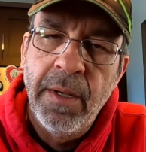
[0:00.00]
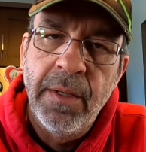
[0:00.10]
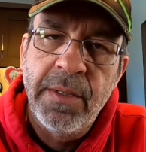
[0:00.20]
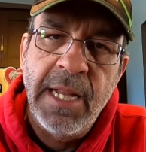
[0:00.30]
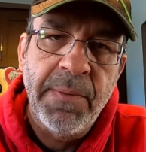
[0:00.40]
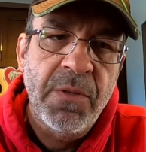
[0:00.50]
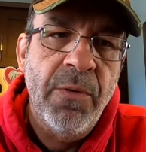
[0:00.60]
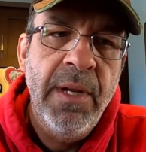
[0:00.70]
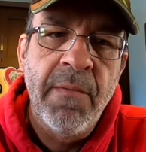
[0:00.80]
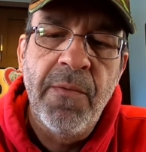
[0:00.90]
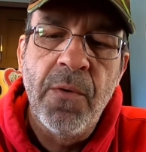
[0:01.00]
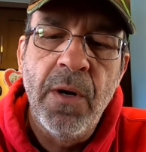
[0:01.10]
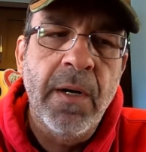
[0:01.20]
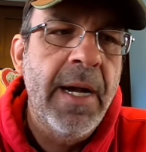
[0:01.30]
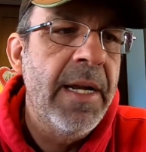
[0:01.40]
Steps 3 and 4 are
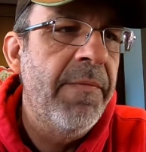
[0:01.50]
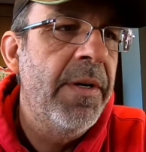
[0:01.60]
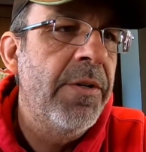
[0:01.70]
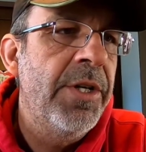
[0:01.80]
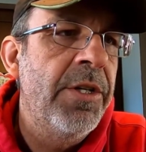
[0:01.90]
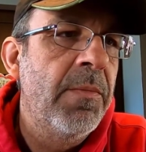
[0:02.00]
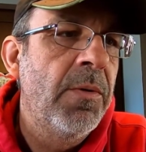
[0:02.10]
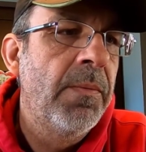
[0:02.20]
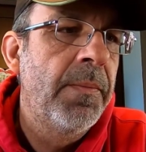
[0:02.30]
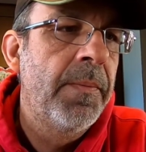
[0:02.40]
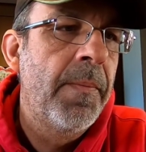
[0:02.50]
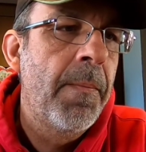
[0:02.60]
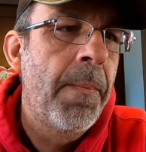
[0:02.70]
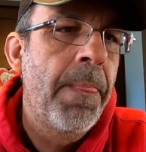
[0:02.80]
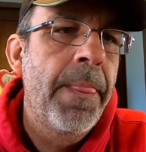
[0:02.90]
kind of interchangeable
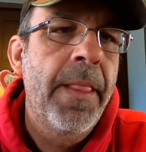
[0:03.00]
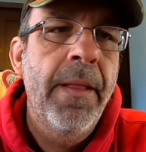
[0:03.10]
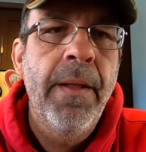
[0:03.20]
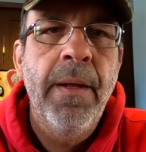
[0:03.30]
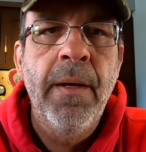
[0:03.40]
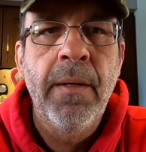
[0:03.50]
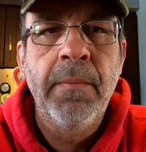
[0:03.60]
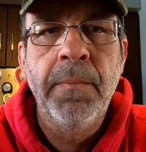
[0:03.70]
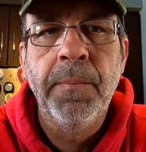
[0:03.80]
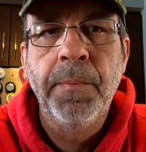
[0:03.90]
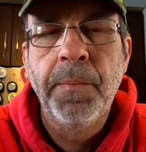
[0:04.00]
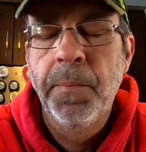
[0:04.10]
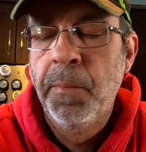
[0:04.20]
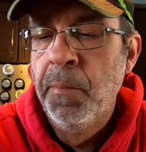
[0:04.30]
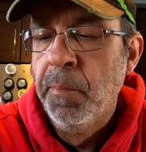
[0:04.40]

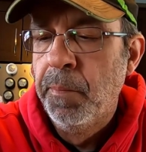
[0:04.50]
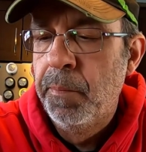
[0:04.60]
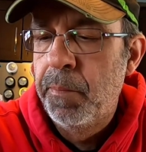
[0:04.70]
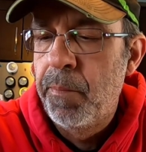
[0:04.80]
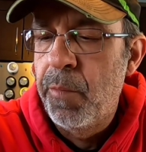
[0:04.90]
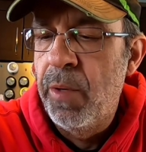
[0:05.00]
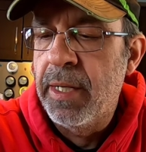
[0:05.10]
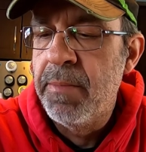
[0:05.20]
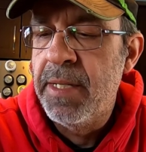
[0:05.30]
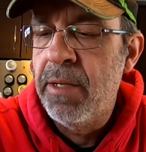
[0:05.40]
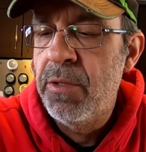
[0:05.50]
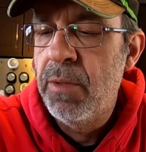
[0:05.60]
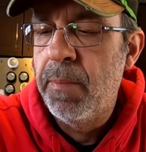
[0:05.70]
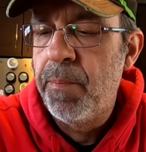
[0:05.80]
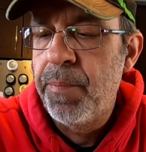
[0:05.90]
when it comes down to
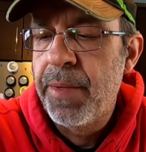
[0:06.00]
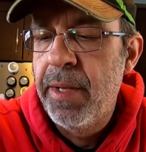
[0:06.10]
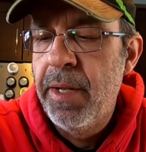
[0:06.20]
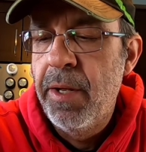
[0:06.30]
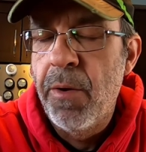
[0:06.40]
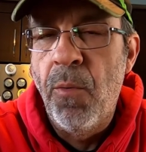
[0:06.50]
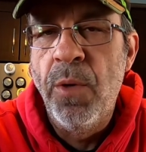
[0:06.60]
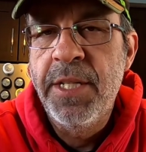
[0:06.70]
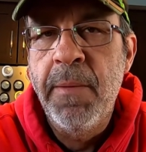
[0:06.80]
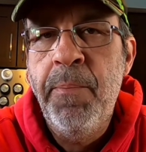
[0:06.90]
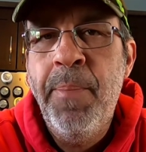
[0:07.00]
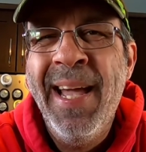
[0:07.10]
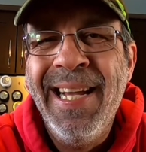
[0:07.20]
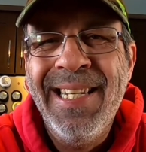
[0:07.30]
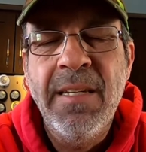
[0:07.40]
it. What's the
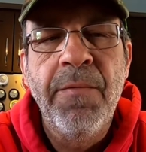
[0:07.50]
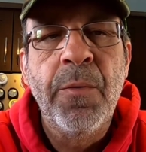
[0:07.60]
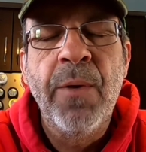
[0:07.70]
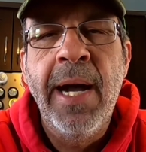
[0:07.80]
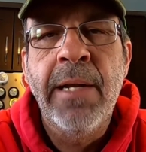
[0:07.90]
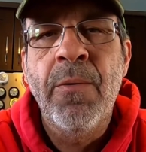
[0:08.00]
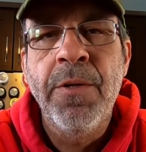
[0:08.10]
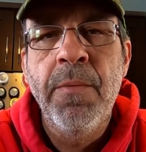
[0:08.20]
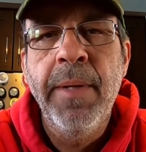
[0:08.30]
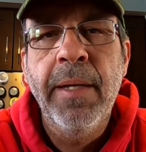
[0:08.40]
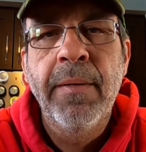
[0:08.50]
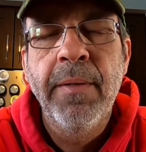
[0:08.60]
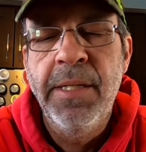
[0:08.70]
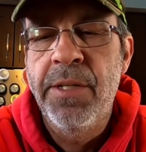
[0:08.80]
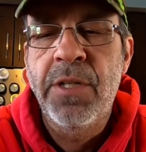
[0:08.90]
pace of the ride going to be?
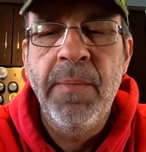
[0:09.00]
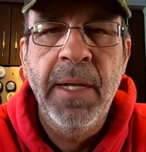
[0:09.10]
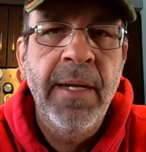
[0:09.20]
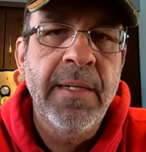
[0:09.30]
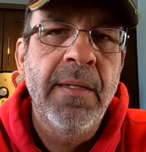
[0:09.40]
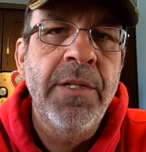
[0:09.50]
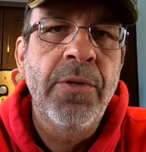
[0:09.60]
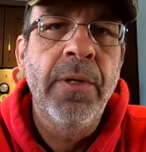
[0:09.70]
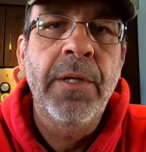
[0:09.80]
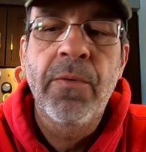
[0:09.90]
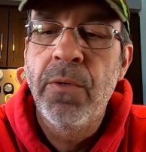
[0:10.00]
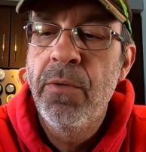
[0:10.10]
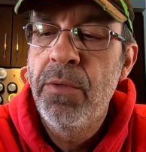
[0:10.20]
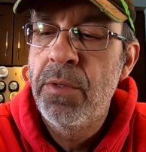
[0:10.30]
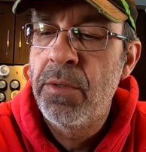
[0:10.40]
Is this going to be a nice leisurely
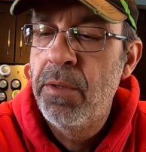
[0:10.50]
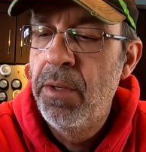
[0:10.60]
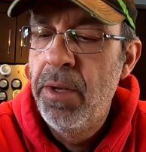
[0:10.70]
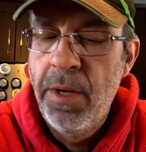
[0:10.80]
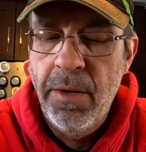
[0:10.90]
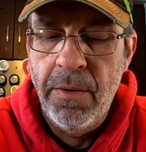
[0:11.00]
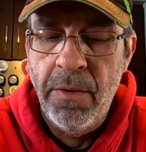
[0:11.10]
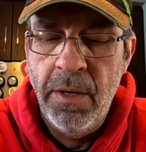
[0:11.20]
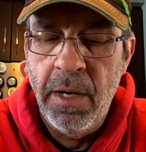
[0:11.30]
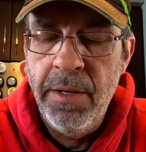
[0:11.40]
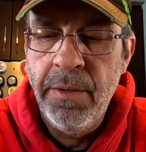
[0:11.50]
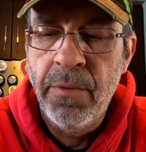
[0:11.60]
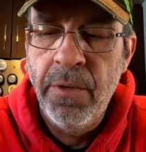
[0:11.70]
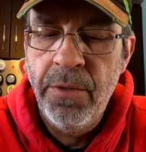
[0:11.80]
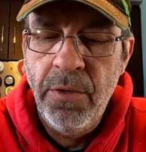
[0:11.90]
cruise, or are you
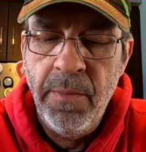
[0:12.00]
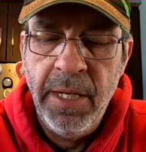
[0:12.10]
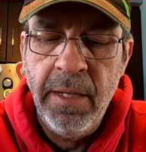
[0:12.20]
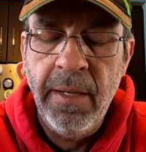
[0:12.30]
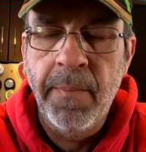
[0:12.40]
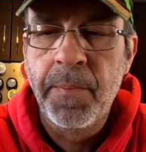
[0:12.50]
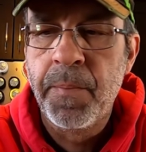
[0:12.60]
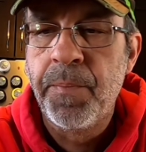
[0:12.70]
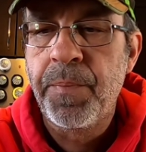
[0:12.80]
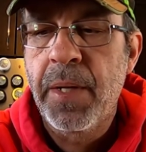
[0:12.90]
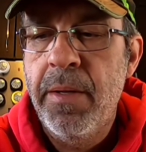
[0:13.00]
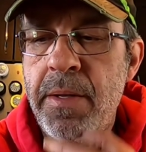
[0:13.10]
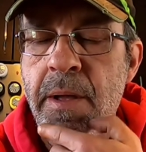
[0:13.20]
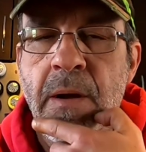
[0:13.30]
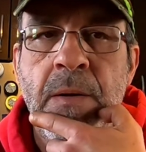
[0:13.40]
going to be,
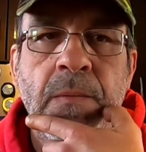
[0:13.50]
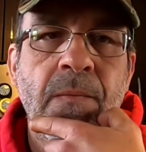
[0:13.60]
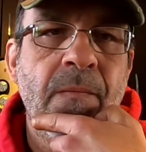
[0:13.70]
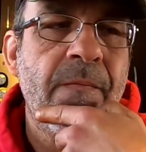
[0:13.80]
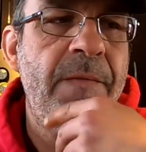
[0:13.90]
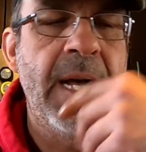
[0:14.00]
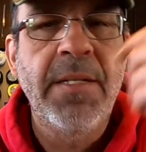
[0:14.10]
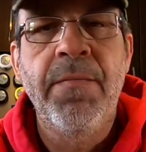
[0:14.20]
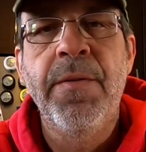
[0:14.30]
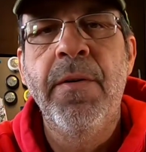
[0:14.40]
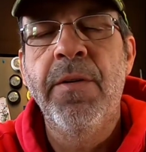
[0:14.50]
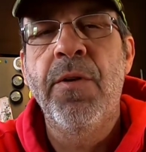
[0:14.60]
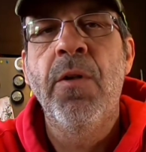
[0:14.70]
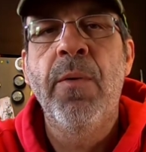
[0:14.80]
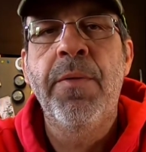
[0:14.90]
fast and furious
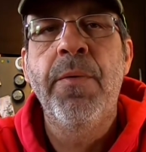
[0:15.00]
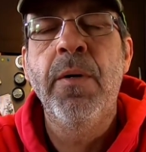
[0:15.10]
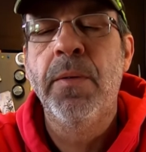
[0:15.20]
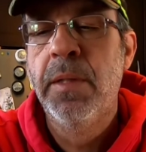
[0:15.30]
all the way through?